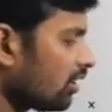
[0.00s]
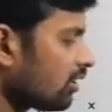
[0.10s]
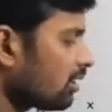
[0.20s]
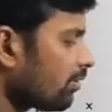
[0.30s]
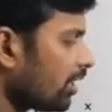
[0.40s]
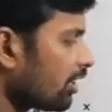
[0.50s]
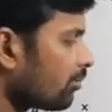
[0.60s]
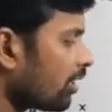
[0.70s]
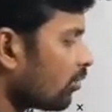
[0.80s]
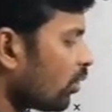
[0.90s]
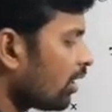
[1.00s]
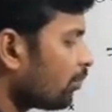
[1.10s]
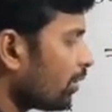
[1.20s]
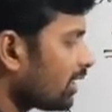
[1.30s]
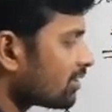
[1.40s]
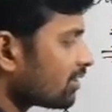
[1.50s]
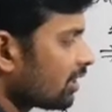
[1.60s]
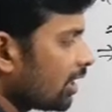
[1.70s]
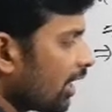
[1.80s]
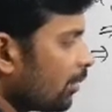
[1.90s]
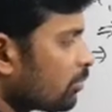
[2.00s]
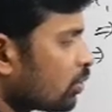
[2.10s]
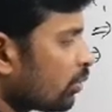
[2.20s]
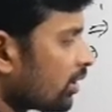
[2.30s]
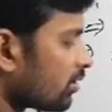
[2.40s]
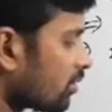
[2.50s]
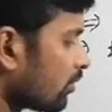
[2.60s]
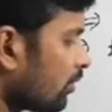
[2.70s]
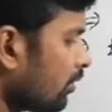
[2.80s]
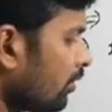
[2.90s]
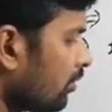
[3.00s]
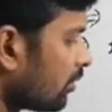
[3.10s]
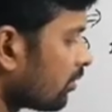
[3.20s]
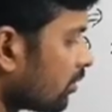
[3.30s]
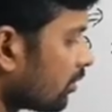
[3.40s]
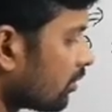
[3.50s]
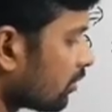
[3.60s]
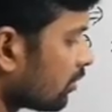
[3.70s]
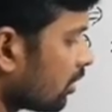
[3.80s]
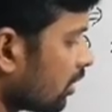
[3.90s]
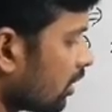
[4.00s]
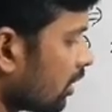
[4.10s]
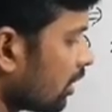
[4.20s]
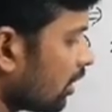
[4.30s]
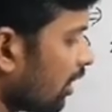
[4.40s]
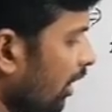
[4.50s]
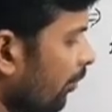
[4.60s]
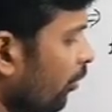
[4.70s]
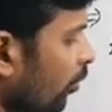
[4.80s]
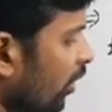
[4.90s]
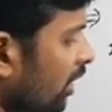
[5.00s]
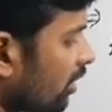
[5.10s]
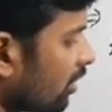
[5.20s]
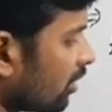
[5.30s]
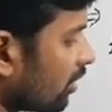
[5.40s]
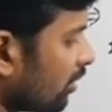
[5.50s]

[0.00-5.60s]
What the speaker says: divided by 1 plus M2 into M1.